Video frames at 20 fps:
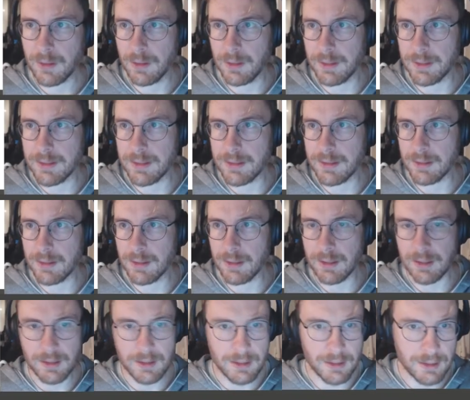Let's see.
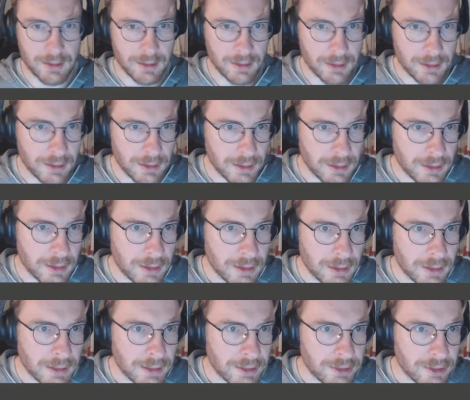
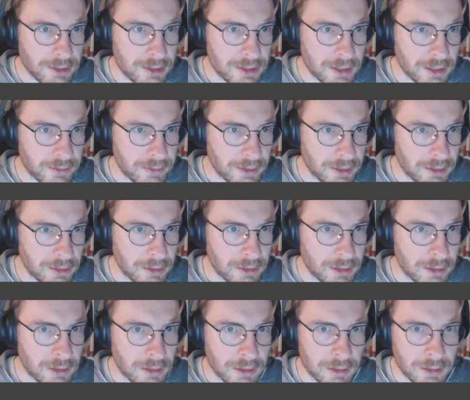I'll just save it to
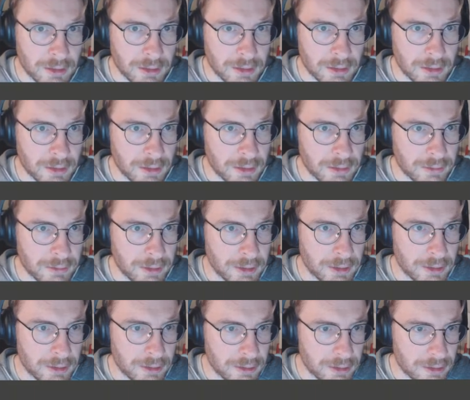uh,
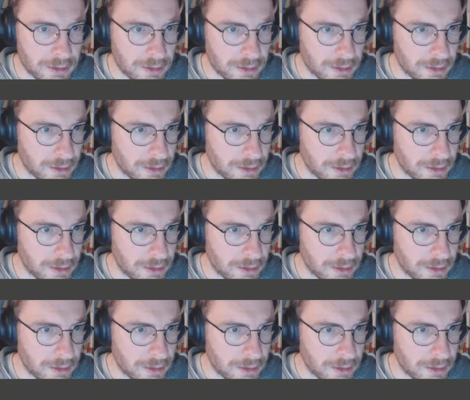videos.